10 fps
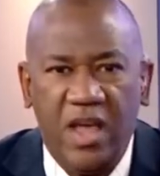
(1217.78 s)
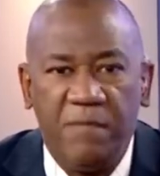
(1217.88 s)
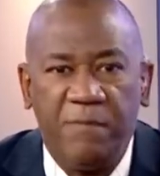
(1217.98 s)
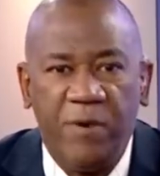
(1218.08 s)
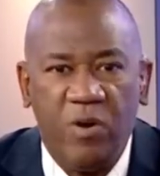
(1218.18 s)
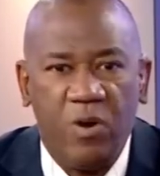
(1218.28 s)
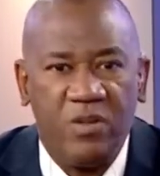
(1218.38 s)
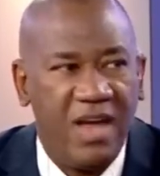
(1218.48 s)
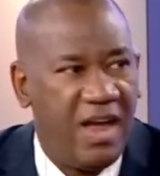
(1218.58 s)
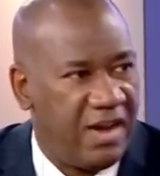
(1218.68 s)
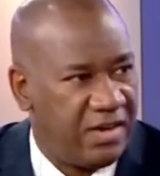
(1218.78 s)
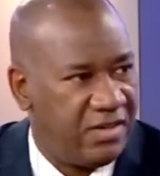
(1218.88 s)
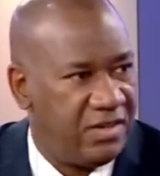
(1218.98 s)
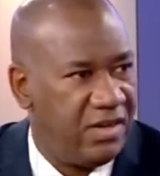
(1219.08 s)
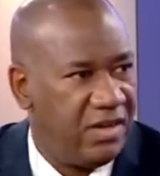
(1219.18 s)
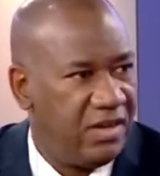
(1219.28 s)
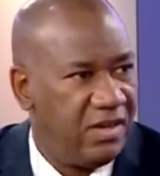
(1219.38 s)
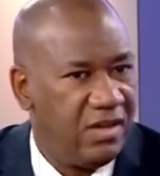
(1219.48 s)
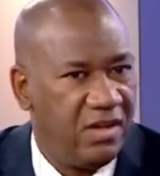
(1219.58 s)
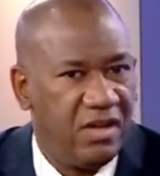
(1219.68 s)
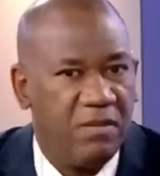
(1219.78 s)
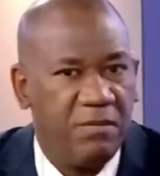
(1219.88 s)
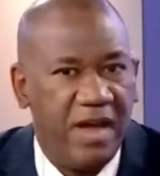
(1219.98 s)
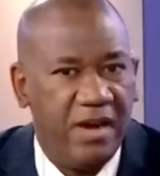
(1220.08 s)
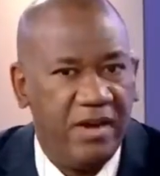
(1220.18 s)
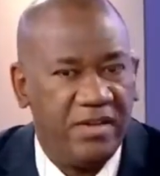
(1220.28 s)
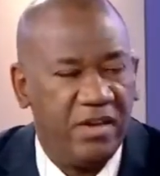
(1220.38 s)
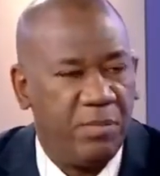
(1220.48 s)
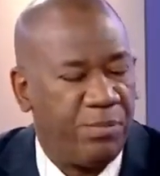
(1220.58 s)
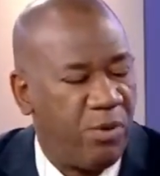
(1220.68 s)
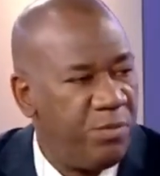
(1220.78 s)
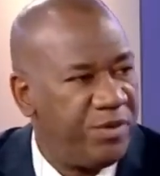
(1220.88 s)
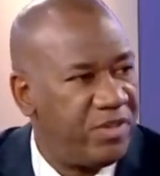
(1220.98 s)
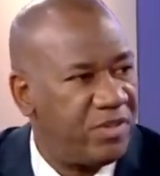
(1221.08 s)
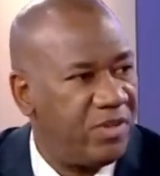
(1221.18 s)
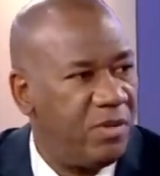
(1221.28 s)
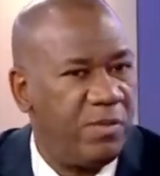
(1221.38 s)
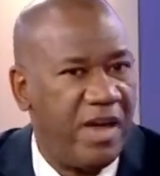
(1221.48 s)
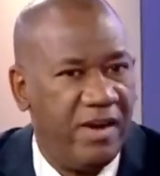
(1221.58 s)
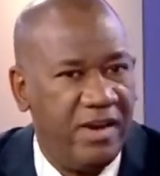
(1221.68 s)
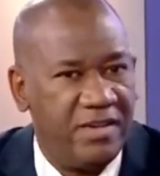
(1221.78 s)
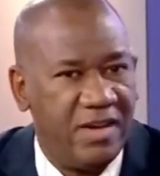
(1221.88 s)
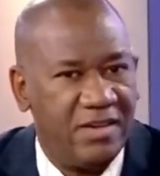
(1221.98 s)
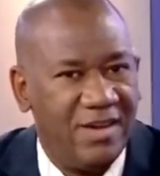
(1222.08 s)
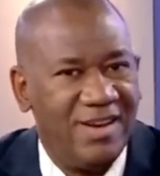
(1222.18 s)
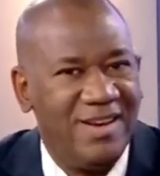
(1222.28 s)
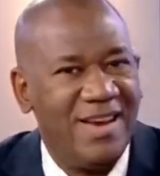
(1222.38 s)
Every other act violated. Promises violated.